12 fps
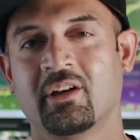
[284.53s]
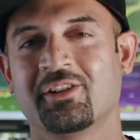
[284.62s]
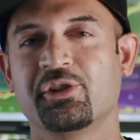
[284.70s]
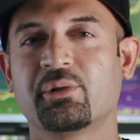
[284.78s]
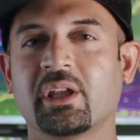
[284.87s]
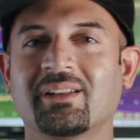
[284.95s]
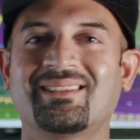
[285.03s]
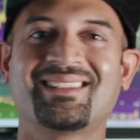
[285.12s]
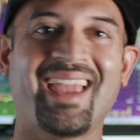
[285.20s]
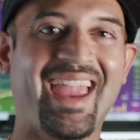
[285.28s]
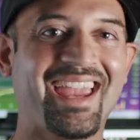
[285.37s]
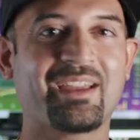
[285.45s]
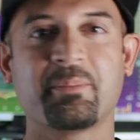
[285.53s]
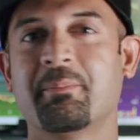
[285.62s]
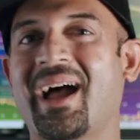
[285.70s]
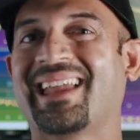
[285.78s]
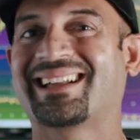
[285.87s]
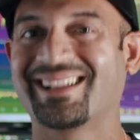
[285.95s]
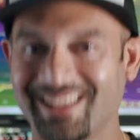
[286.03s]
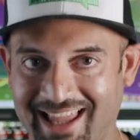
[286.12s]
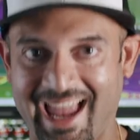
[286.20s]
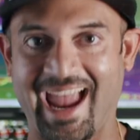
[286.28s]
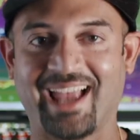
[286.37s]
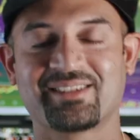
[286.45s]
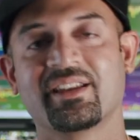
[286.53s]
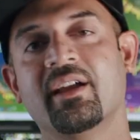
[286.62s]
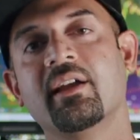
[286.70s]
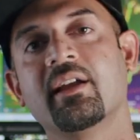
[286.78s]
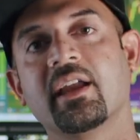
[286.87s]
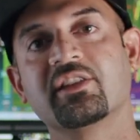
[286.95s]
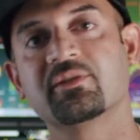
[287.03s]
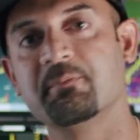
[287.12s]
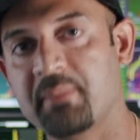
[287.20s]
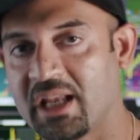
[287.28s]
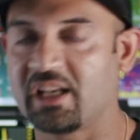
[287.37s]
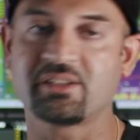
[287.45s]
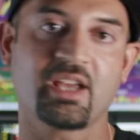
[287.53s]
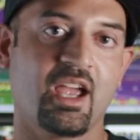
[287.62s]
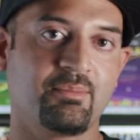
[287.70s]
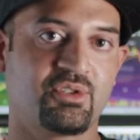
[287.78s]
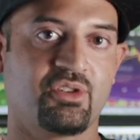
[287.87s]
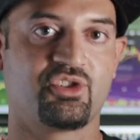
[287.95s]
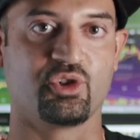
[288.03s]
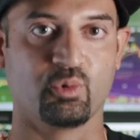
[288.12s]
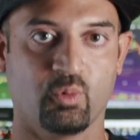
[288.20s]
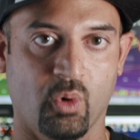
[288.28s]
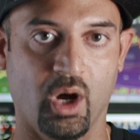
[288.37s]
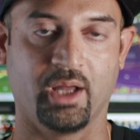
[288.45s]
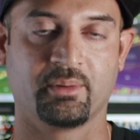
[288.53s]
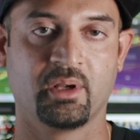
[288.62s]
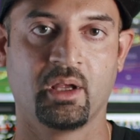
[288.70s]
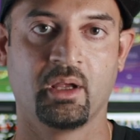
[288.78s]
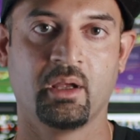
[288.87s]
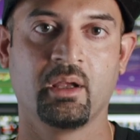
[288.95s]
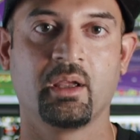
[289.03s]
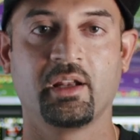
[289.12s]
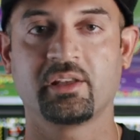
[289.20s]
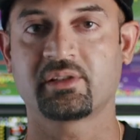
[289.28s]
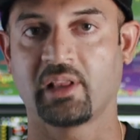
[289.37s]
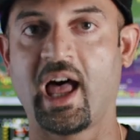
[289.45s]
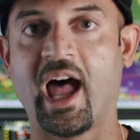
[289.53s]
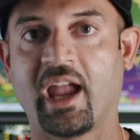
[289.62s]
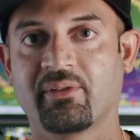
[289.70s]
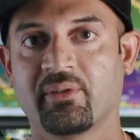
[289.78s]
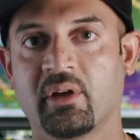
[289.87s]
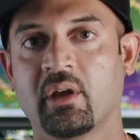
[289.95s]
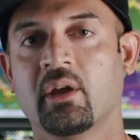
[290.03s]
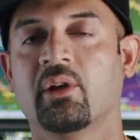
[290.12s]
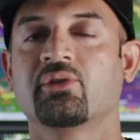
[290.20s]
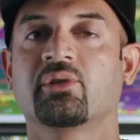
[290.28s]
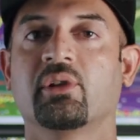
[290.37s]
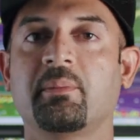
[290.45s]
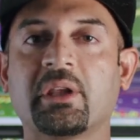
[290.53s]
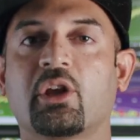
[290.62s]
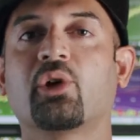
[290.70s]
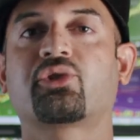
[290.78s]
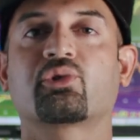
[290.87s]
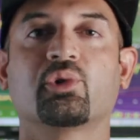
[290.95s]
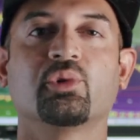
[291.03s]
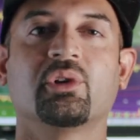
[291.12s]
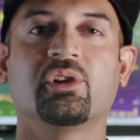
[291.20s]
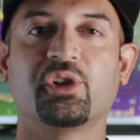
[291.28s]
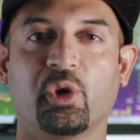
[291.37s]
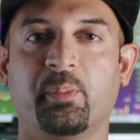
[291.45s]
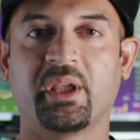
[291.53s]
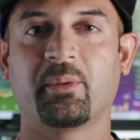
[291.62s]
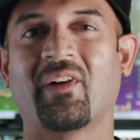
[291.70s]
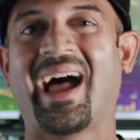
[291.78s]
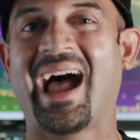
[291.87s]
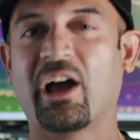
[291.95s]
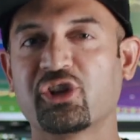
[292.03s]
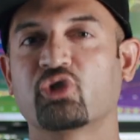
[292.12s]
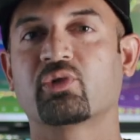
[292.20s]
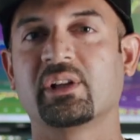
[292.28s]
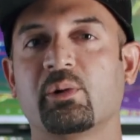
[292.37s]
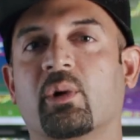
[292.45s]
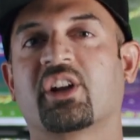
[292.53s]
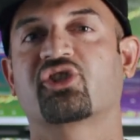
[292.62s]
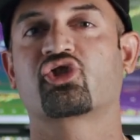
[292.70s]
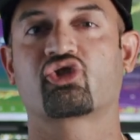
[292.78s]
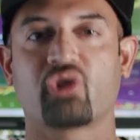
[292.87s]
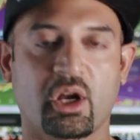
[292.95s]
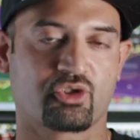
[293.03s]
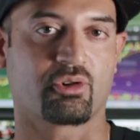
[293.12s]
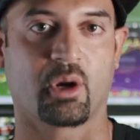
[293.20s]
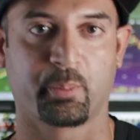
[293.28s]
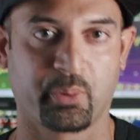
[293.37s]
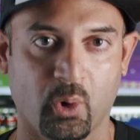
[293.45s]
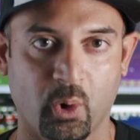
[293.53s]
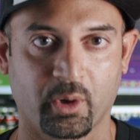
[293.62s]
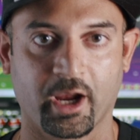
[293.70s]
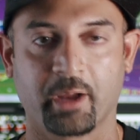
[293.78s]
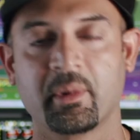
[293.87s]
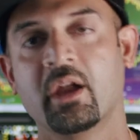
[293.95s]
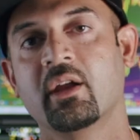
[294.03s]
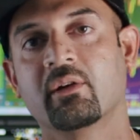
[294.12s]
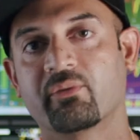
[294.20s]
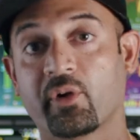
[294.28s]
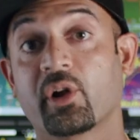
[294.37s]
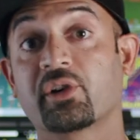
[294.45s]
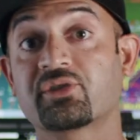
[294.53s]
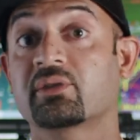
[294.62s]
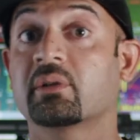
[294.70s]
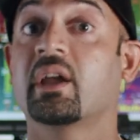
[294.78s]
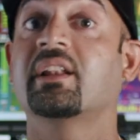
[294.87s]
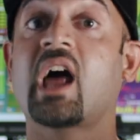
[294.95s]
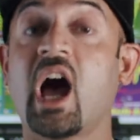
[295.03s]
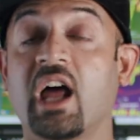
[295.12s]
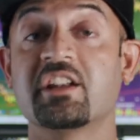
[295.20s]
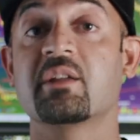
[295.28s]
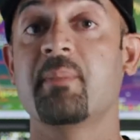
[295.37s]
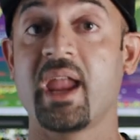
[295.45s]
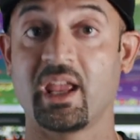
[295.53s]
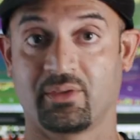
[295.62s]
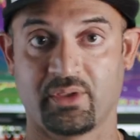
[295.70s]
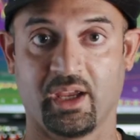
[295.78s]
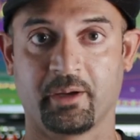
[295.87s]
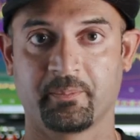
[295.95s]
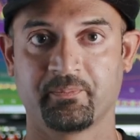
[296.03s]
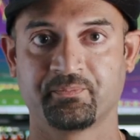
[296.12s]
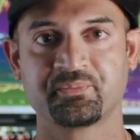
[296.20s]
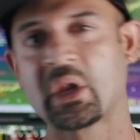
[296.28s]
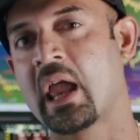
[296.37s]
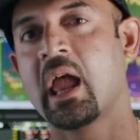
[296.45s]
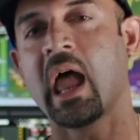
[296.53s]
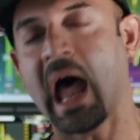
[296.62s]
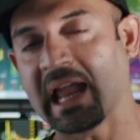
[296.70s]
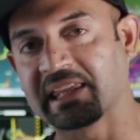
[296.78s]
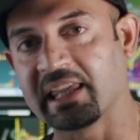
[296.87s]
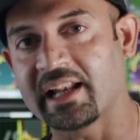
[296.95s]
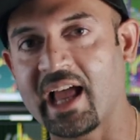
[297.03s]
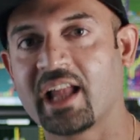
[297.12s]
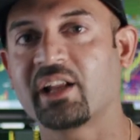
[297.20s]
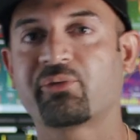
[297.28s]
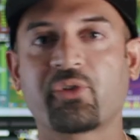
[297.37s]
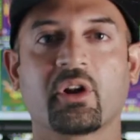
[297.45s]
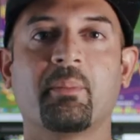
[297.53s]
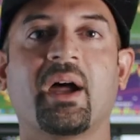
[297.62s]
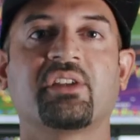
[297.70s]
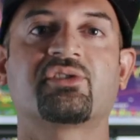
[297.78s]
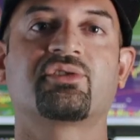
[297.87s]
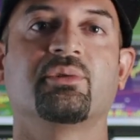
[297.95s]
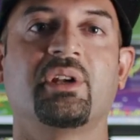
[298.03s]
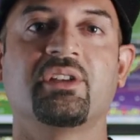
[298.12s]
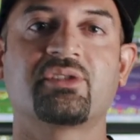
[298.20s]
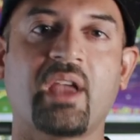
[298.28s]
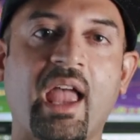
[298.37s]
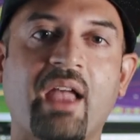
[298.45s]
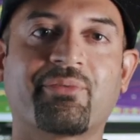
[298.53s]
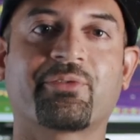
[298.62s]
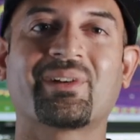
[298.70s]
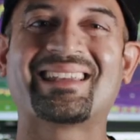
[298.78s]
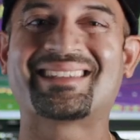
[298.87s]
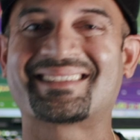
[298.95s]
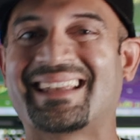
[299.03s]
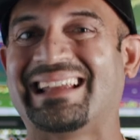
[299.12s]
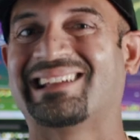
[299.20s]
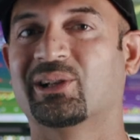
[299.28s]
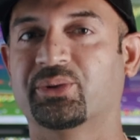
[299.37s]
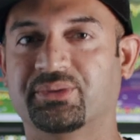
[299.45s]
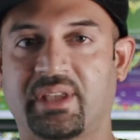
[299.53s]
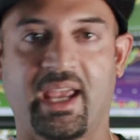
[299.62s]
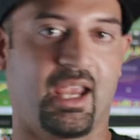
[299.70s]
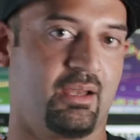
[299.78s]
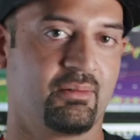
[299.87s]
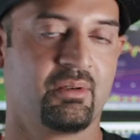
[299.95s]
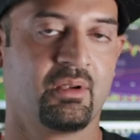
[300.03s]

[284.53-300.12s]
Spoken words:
You can take my class as many times as you want, and it's live. So let me go through a little bit of how you really want to structure a program versus an on-demand thing. I get on in front of my students every single day.